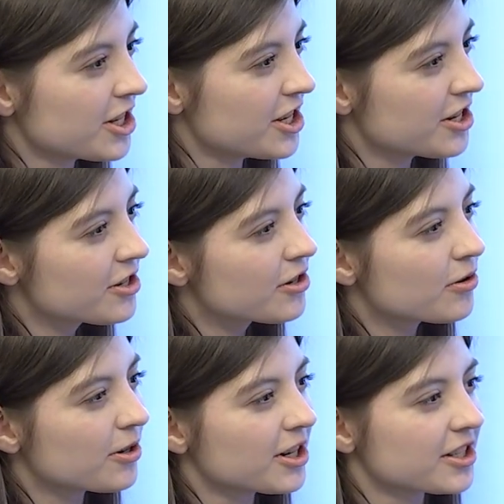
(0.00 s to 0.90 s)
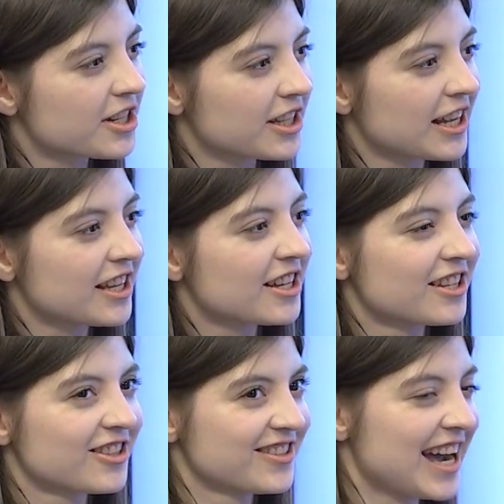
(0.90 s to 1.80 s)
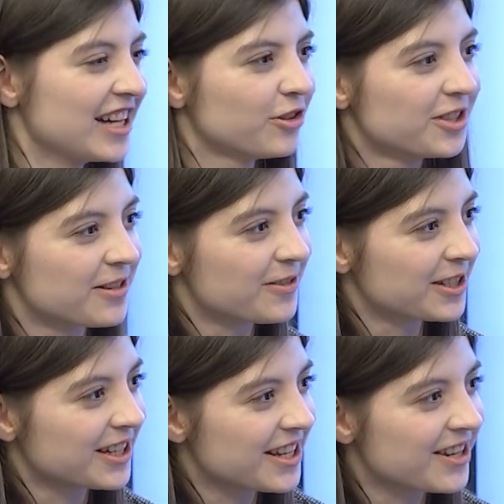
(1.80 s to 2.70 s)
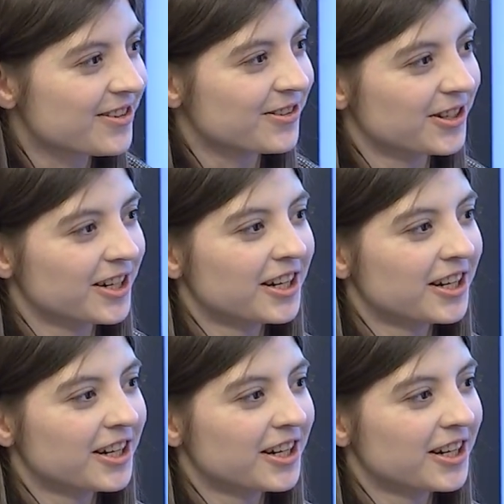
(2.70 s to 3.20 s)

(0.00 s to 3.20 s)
a year, or is it like titled differently, or